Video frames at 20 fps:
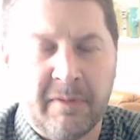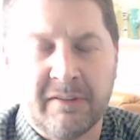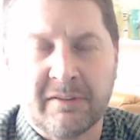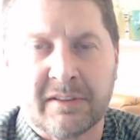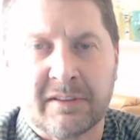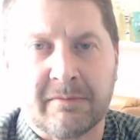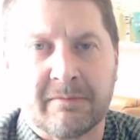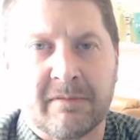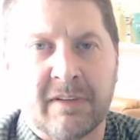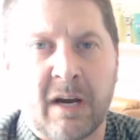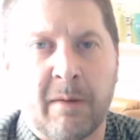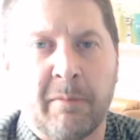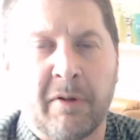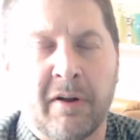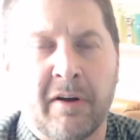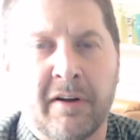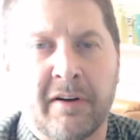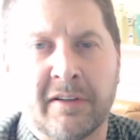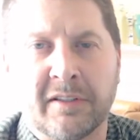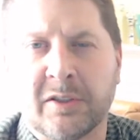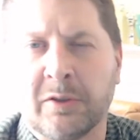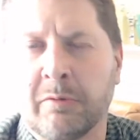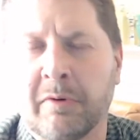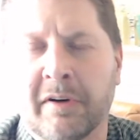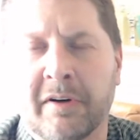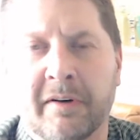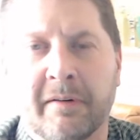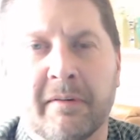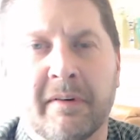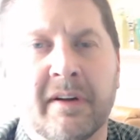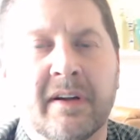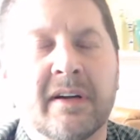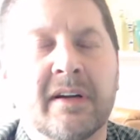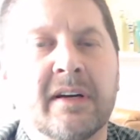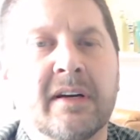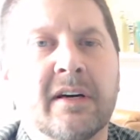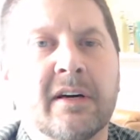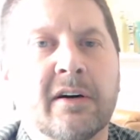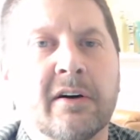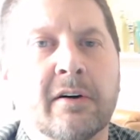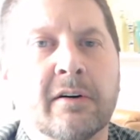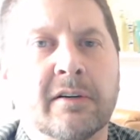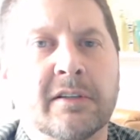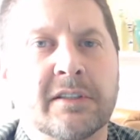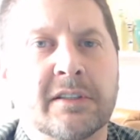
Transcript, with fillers: It was a couple of hundred, 200 or